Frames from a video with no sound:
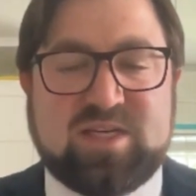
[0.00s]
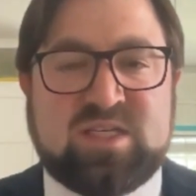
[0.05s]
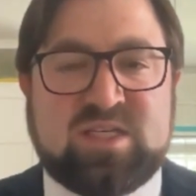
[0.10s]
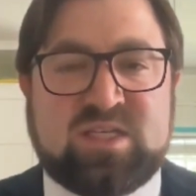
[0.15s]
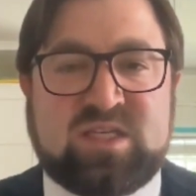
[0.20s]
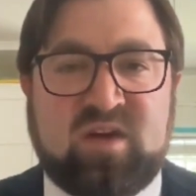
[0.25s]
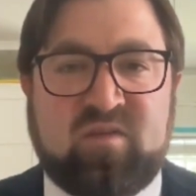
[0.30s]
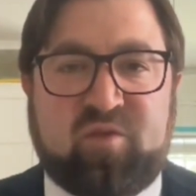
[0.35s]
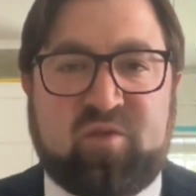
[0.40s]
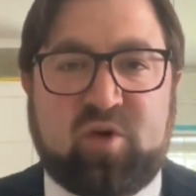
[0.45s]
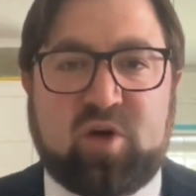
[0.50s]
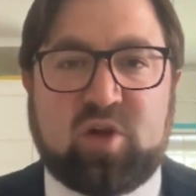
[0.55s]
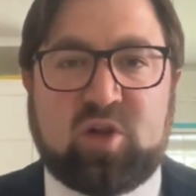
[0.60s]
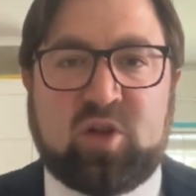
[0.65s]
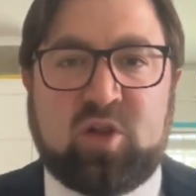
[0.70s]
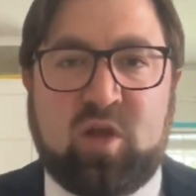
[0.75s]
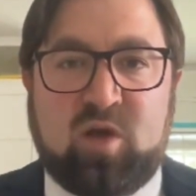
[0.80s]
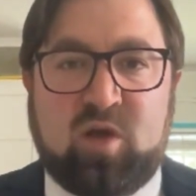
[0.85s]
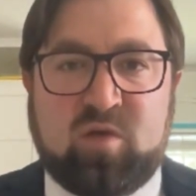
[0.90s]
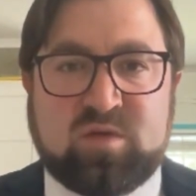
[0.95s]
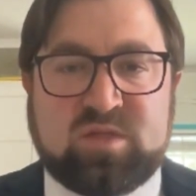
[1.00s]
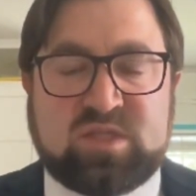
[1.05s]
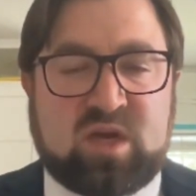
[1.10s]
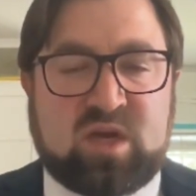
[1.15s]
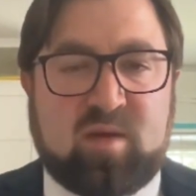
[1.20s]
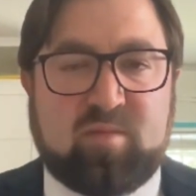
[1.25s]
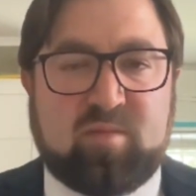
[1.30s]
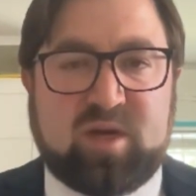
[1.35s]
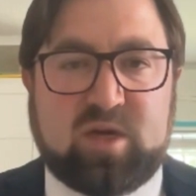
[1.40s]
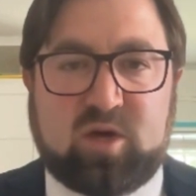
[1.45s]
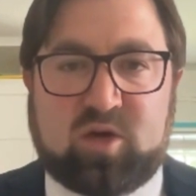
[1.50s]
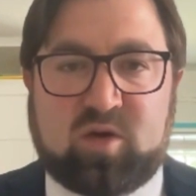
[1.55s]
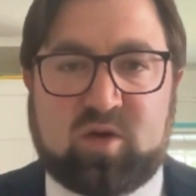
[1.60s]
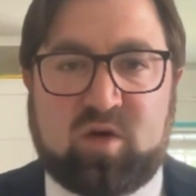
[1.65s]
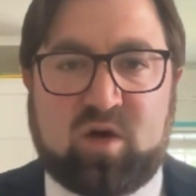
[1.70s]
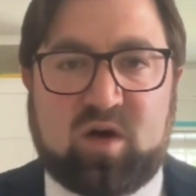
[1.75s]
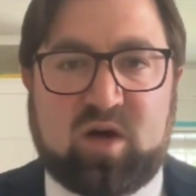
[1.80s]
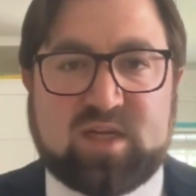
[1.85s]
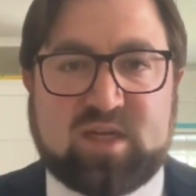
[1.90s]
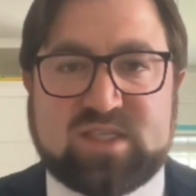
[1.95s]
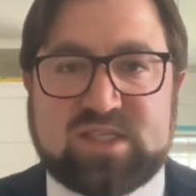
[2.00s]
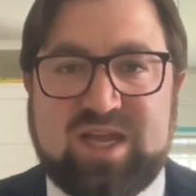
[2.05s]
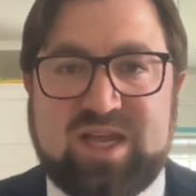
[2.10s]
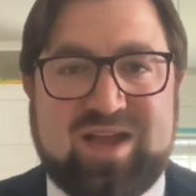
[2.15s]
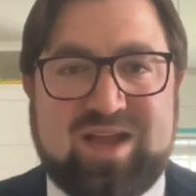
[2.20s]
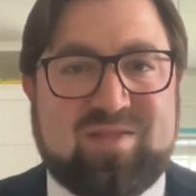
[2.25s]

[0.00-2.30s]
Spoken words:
different loads coming across.